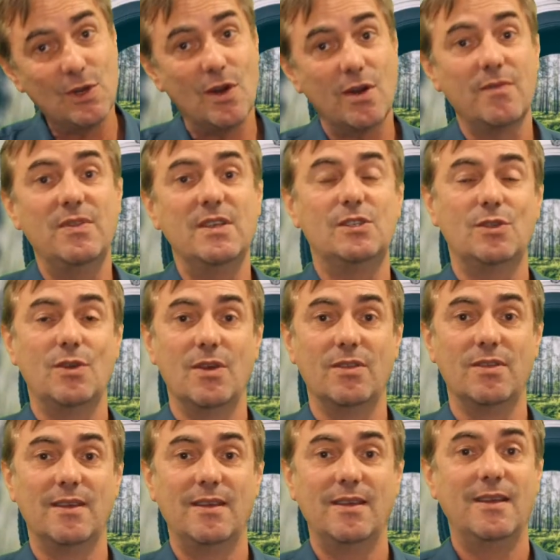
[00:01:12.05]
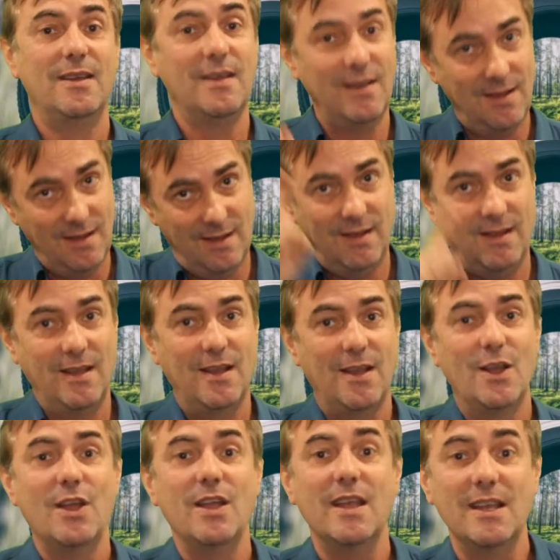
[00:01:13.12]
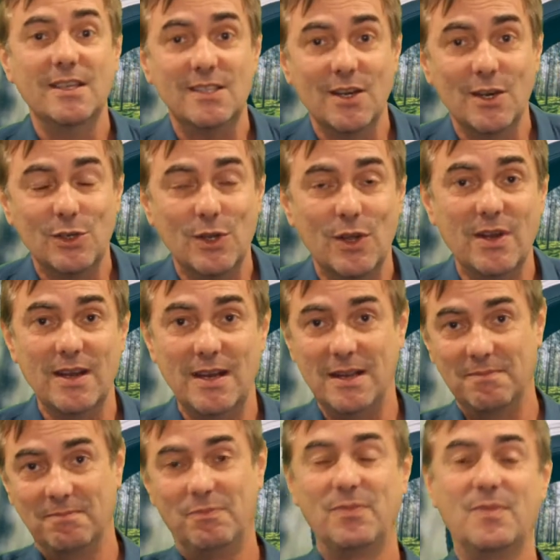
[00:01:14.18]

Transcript: not of this earth, it's in eternity.